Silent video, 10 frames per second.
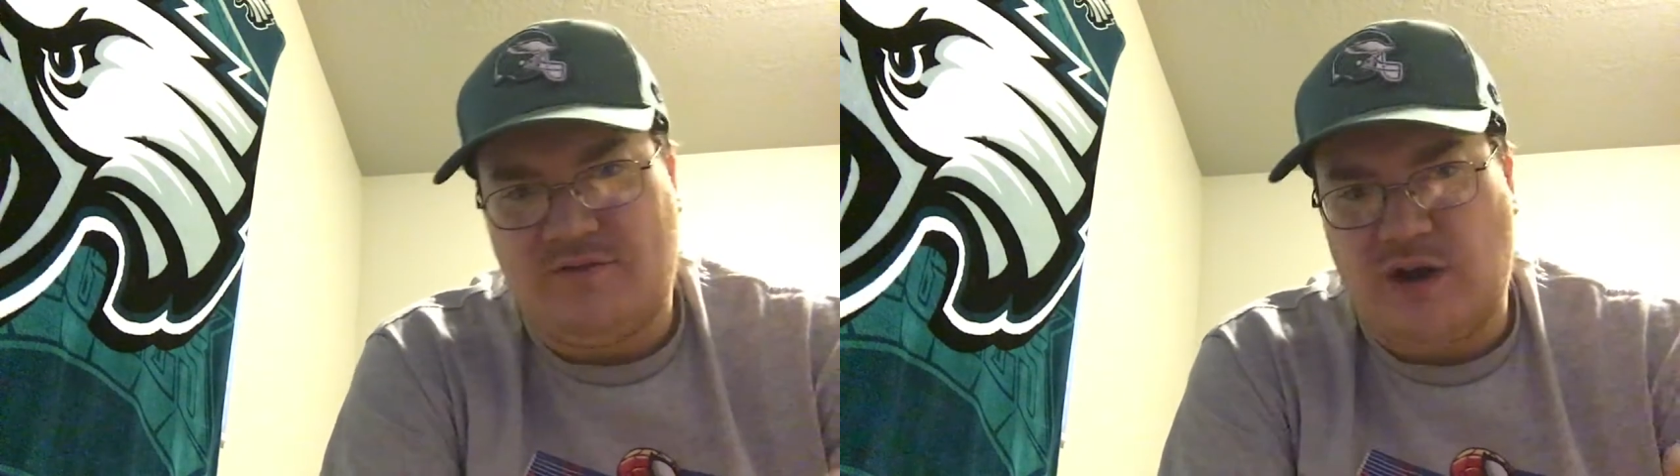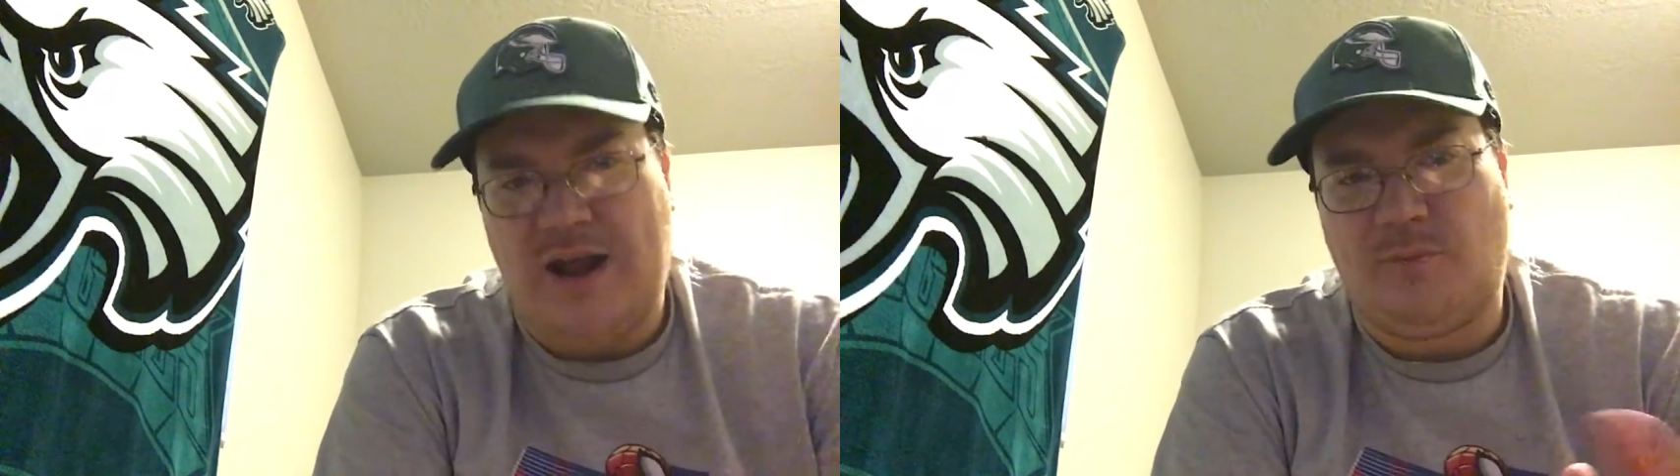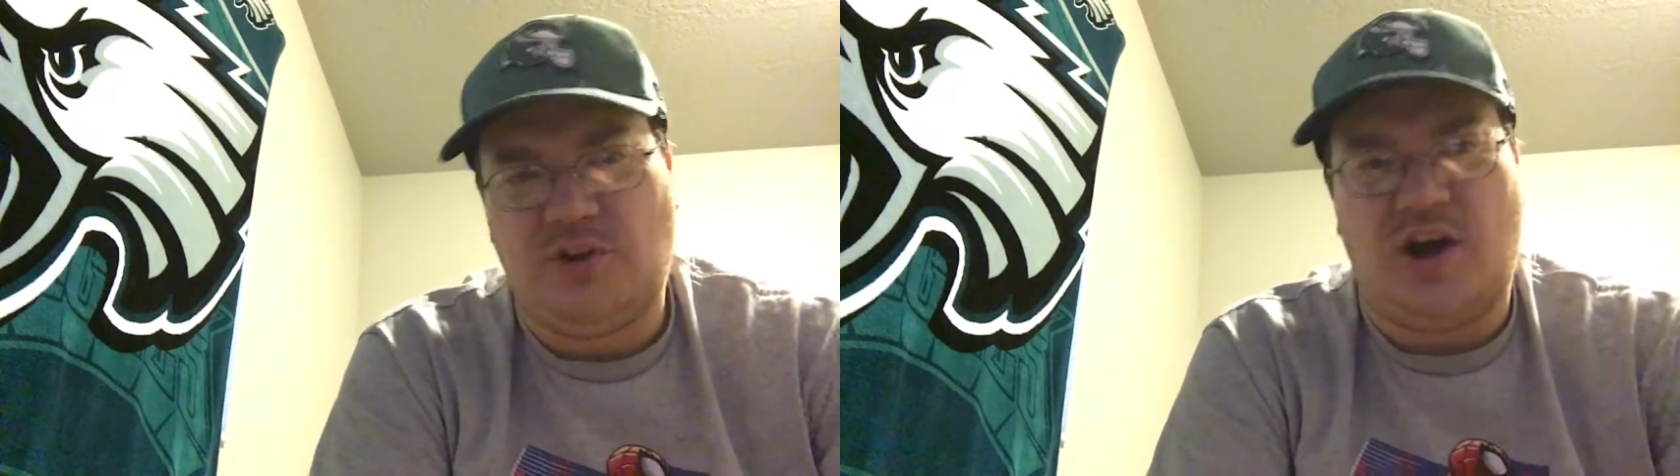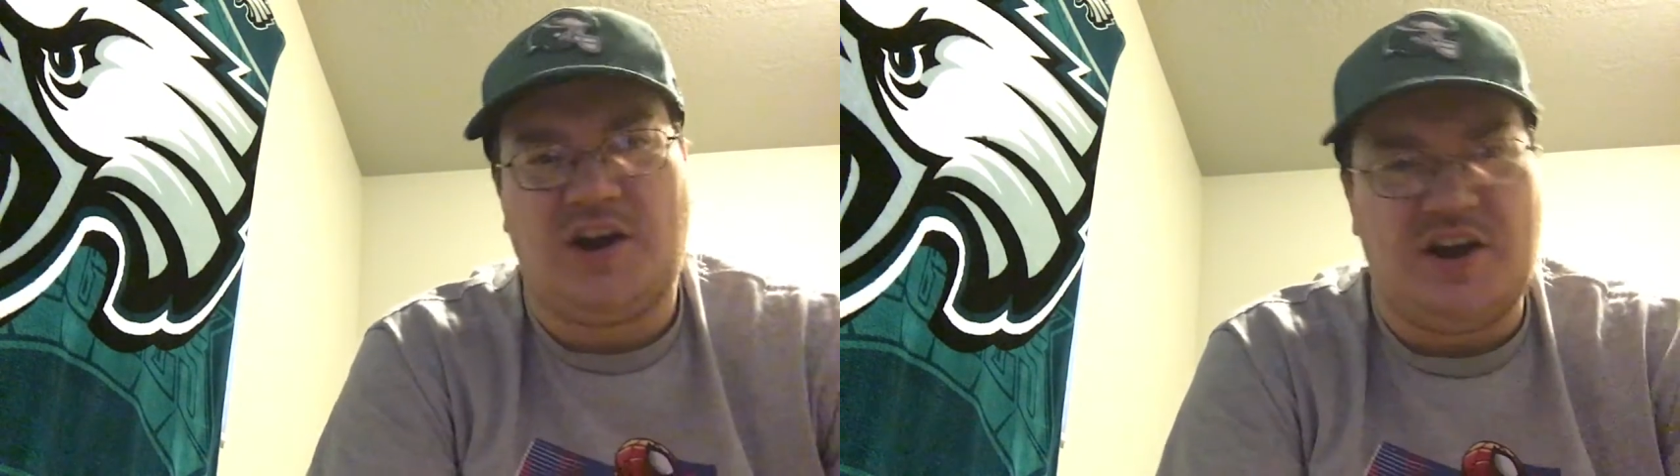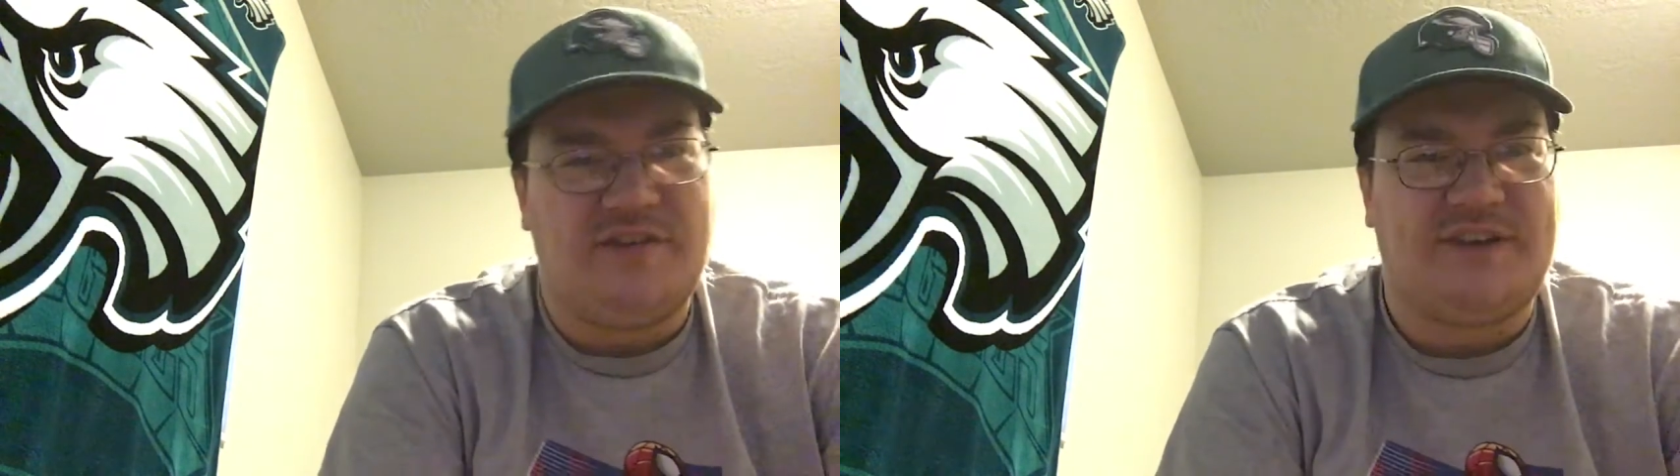rambled on
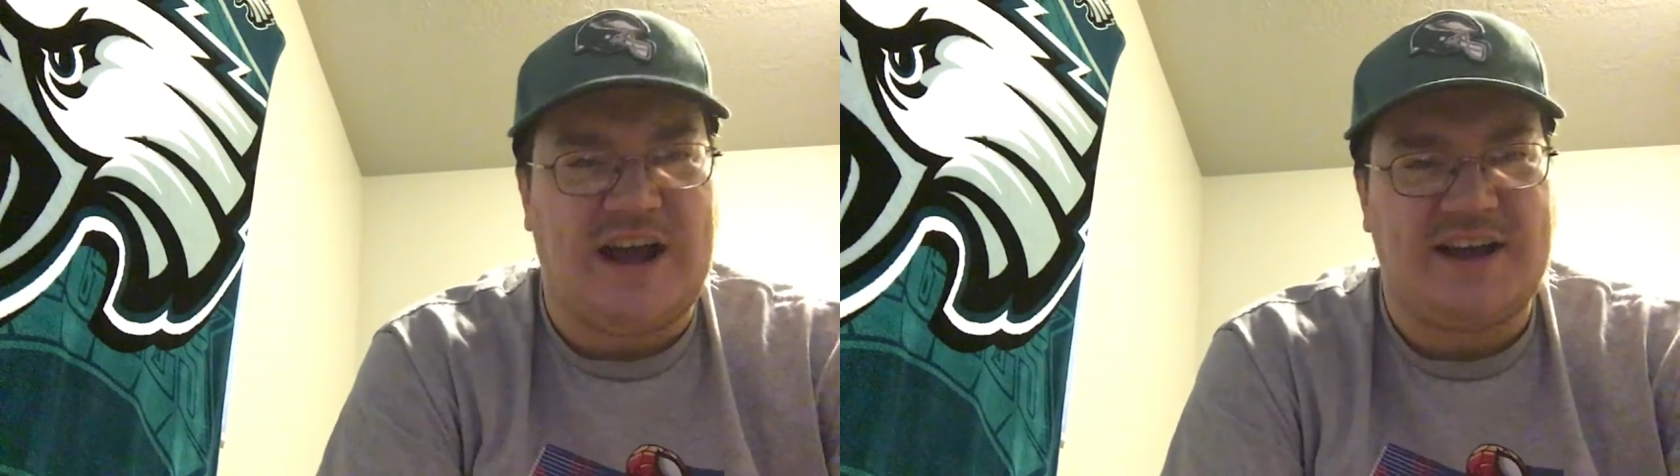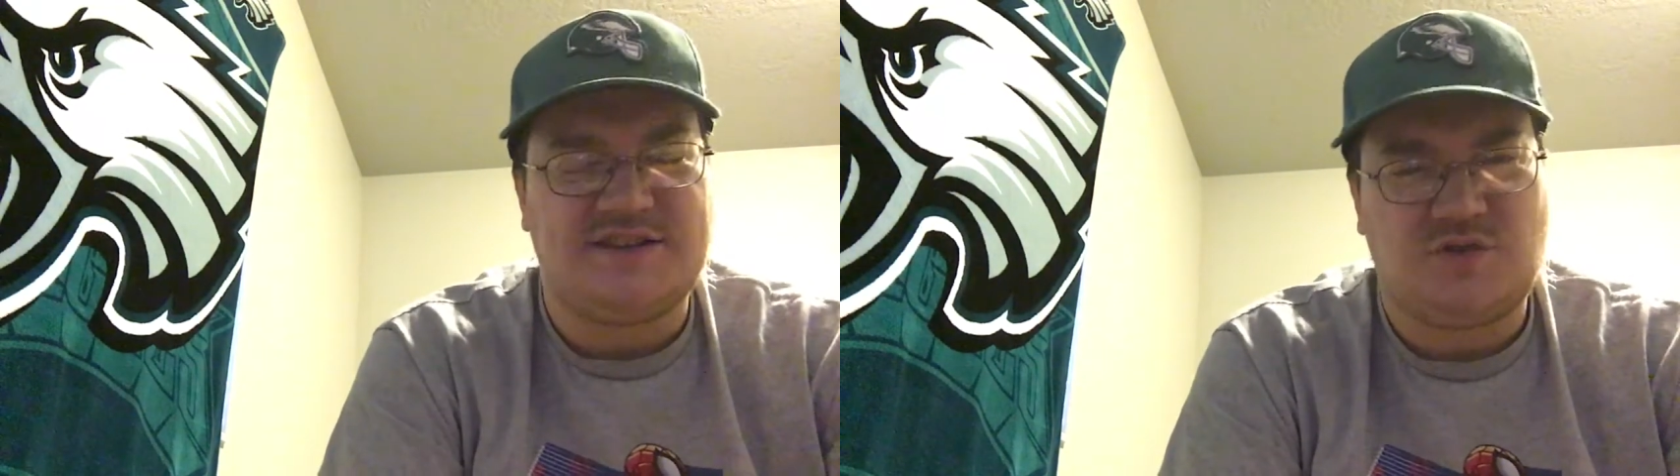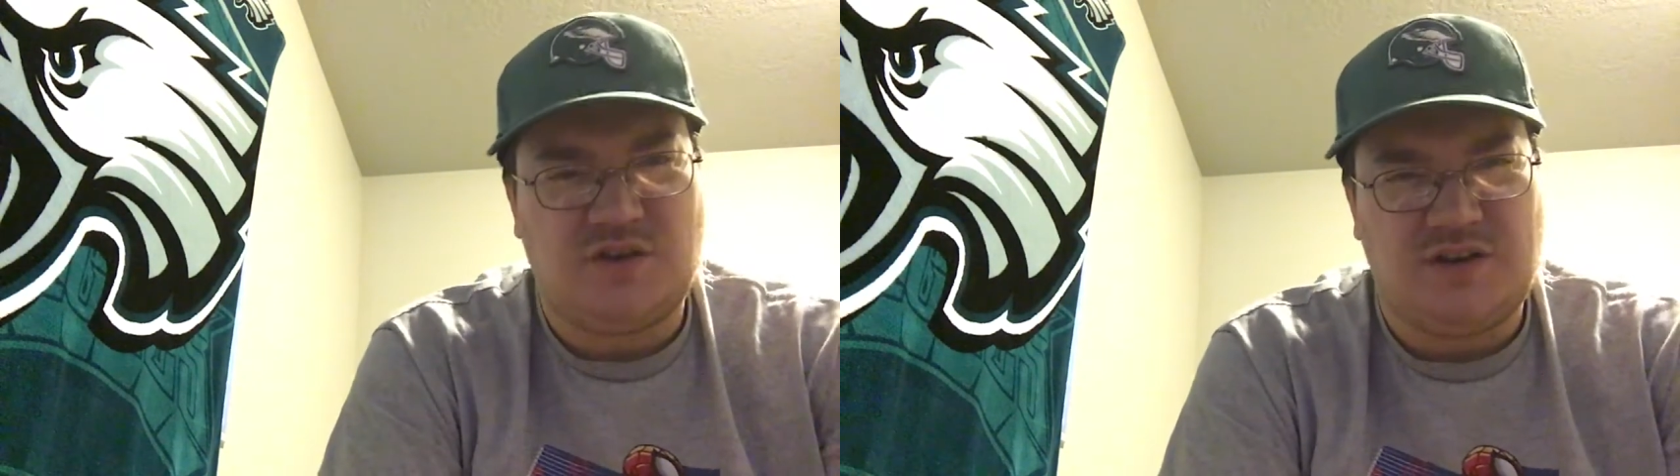enough, guys.